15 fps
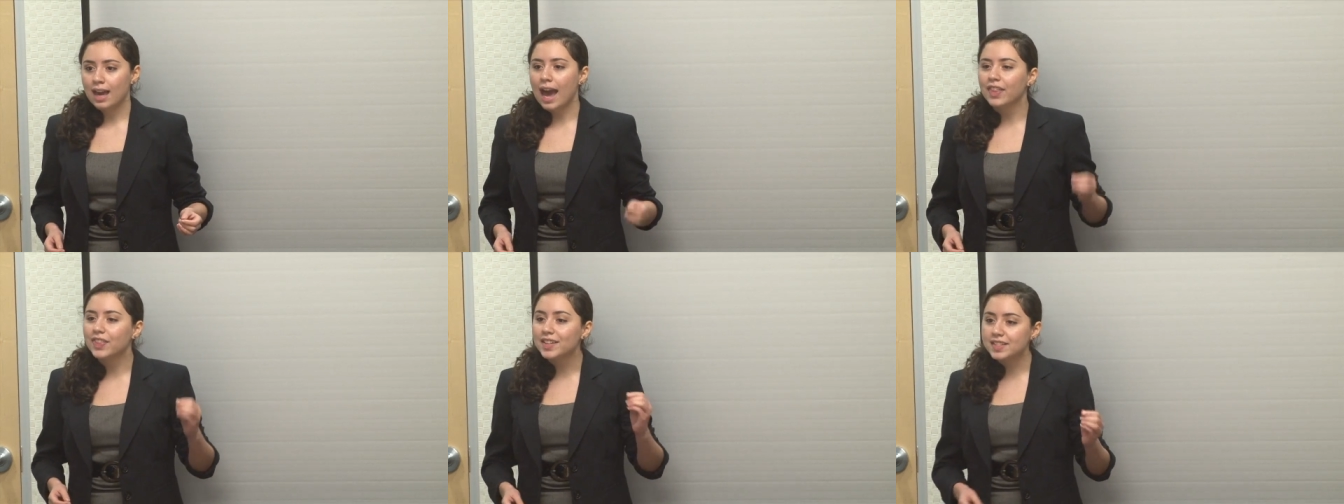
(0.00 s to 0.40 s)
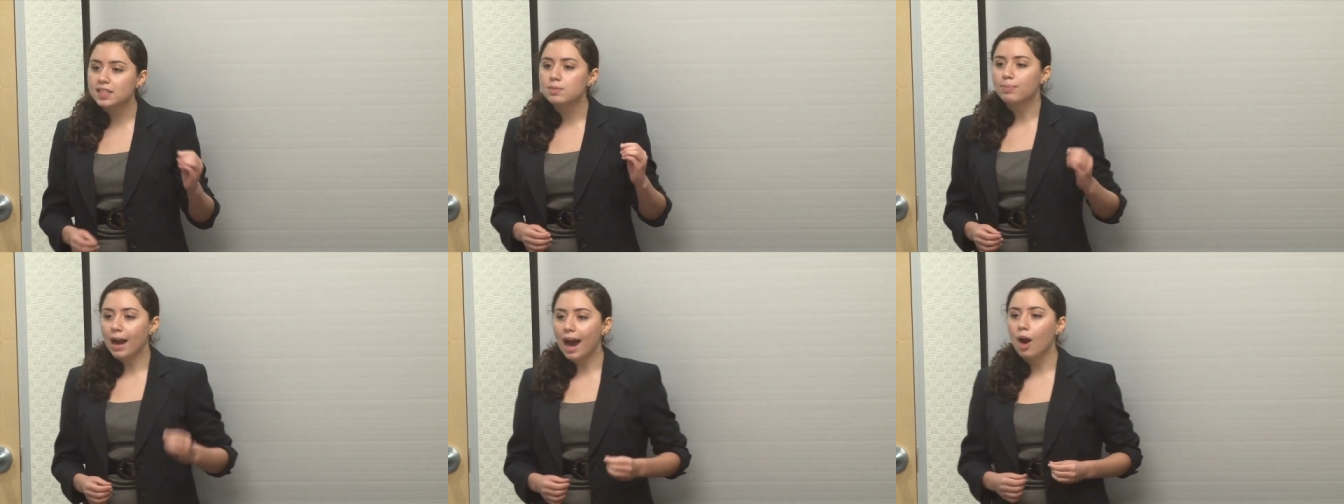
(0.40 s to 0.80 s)
And this
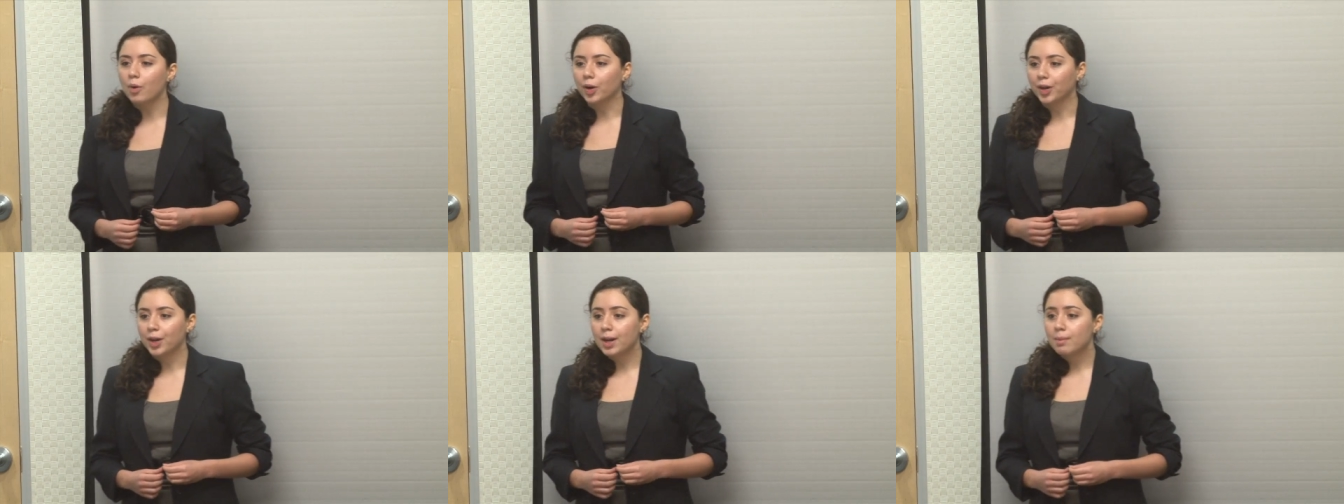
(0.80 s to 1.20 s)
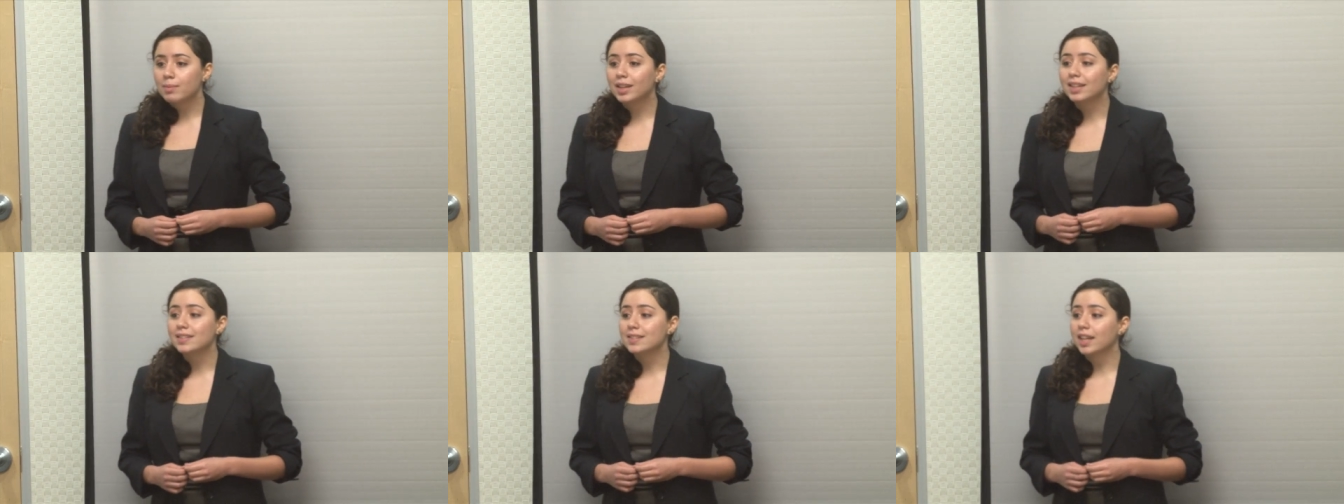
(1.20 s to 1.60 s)
is power
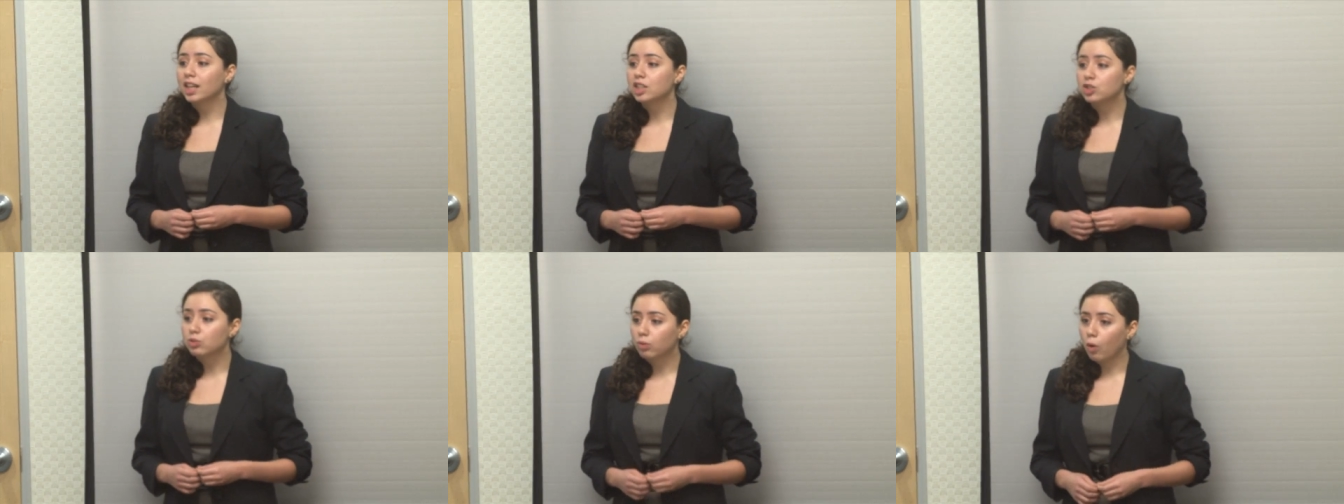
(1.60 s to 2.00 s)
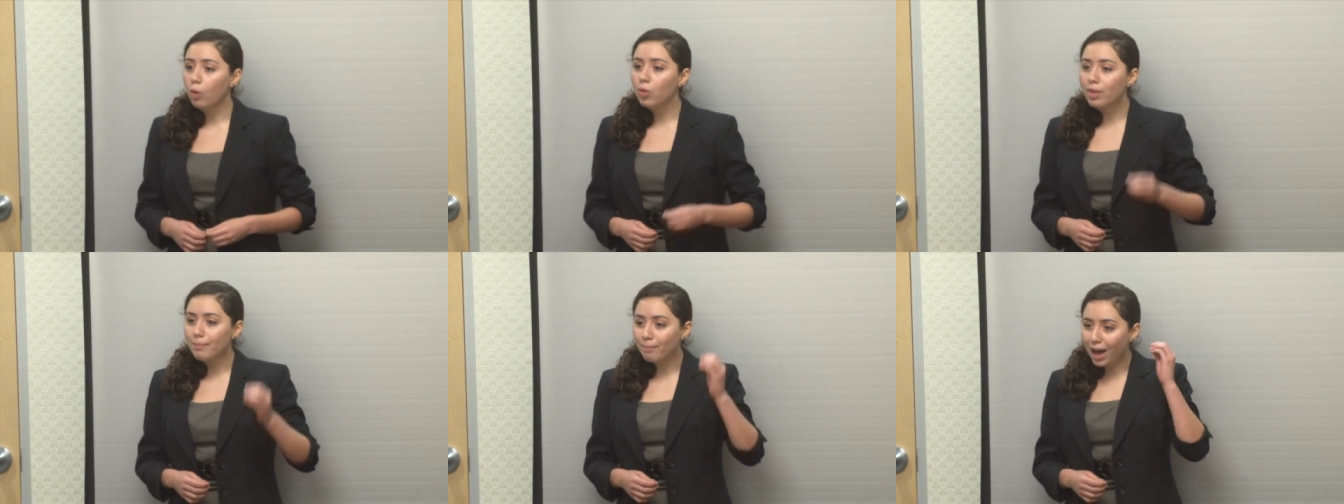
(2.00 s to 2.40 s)
because they
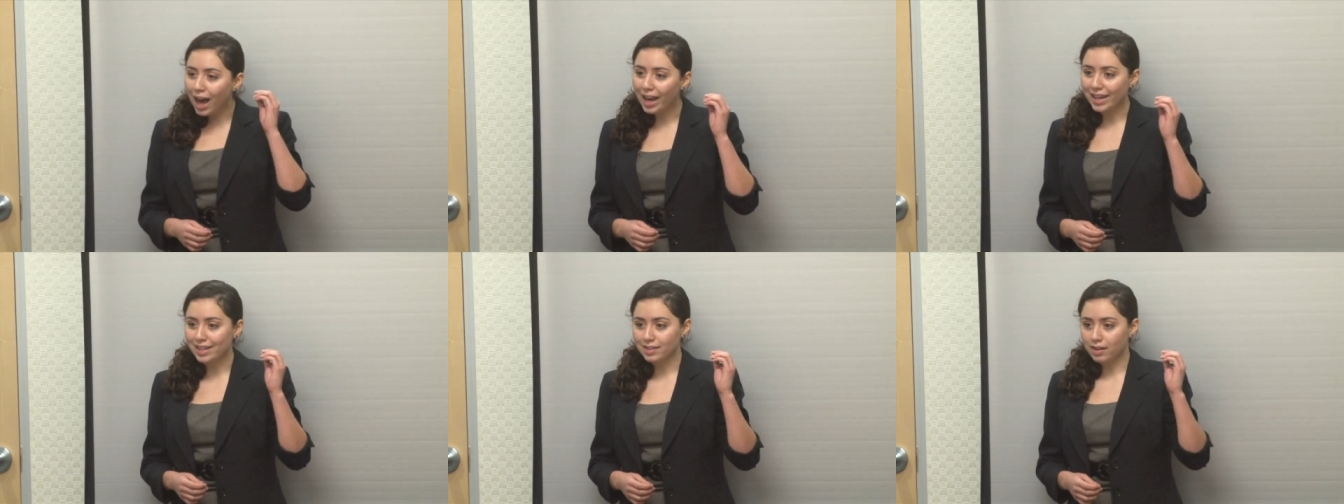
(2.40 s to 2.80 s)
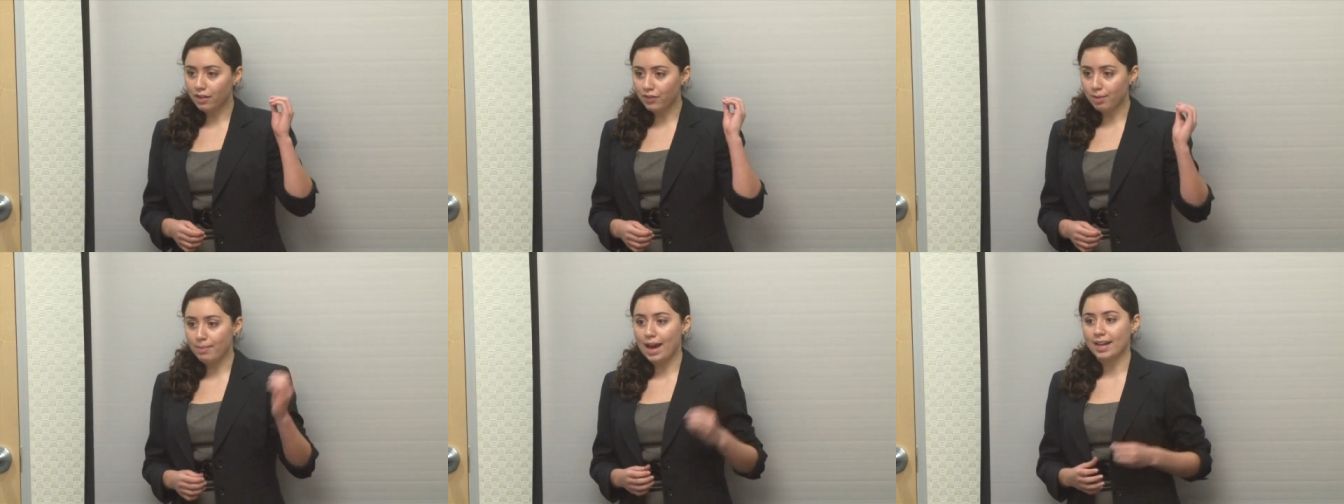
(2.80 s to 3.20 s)
control the mind
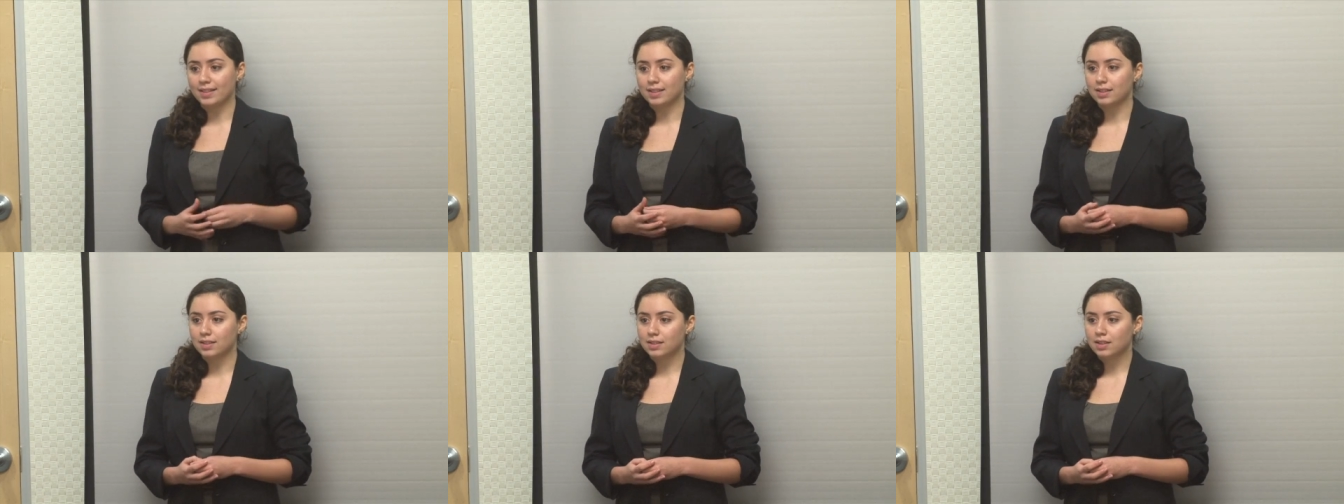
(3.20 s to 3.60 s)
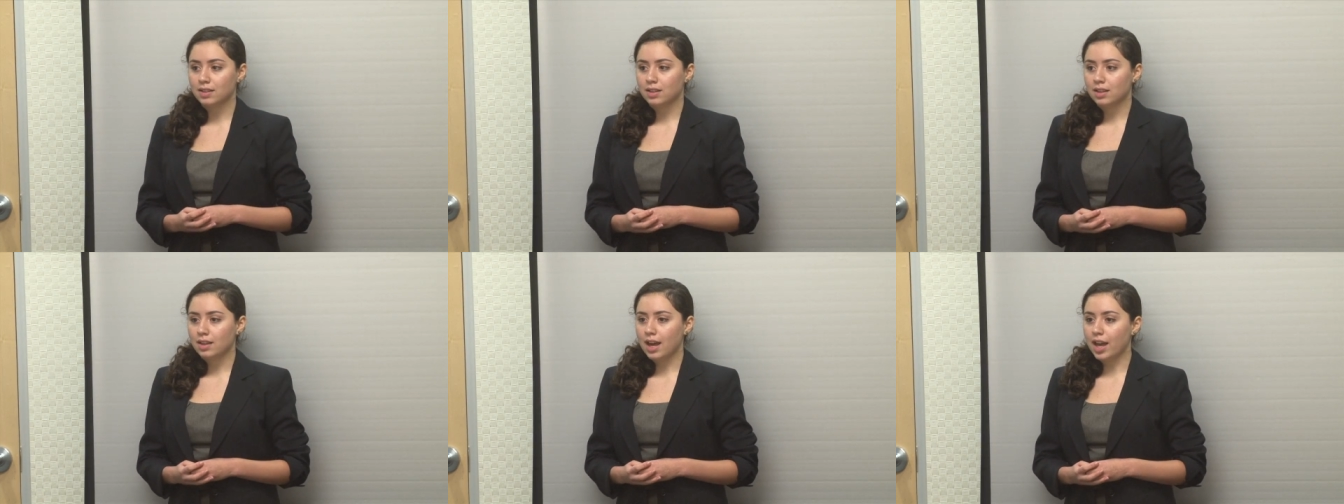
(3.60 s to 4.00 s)
of the masses."
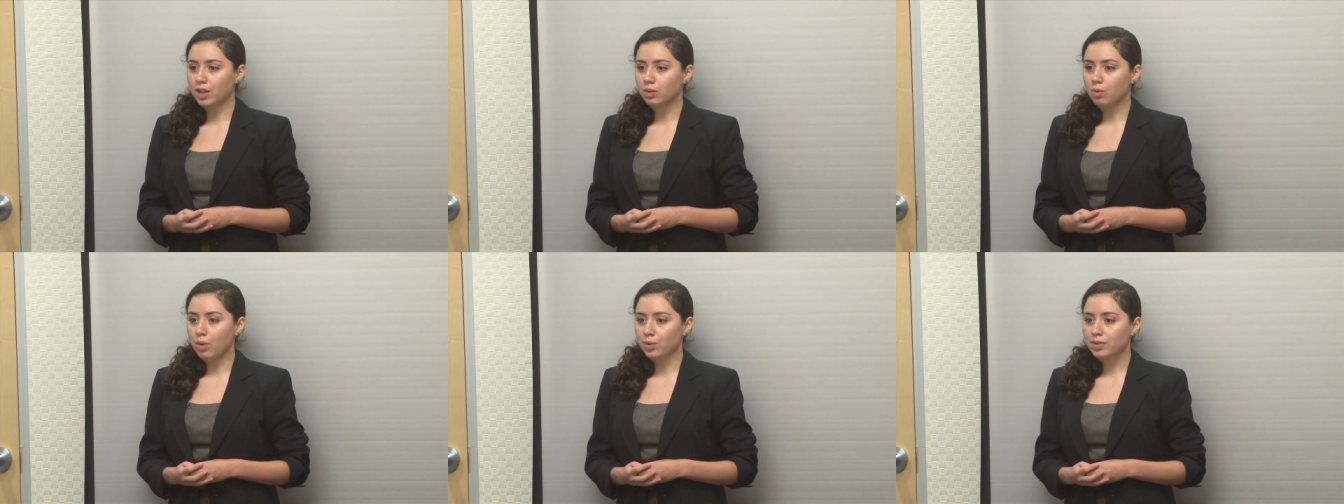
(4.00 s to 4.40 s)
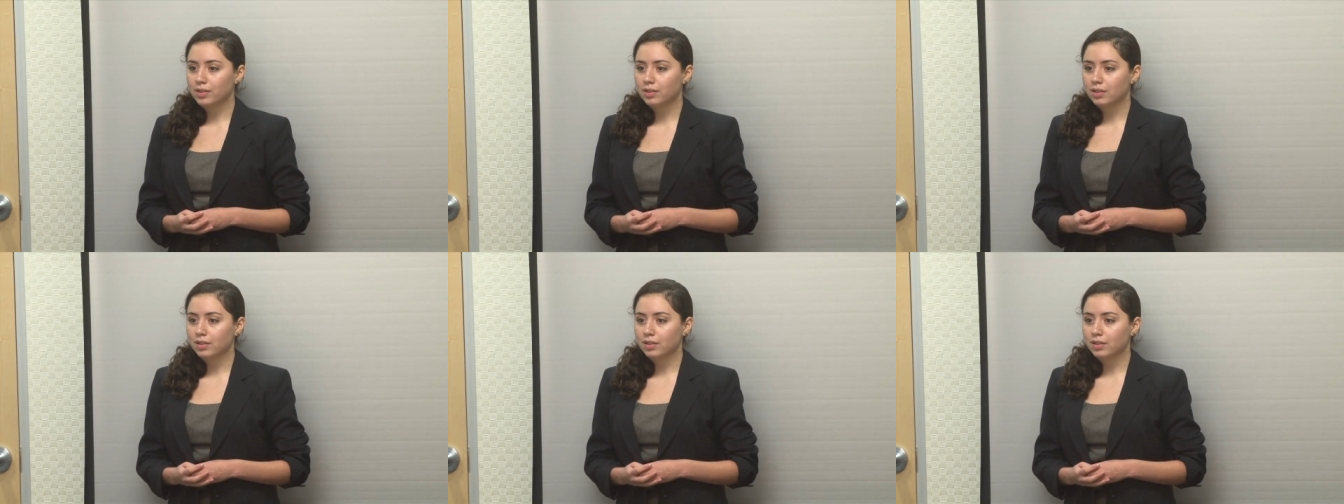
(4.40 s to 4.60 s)
End quote.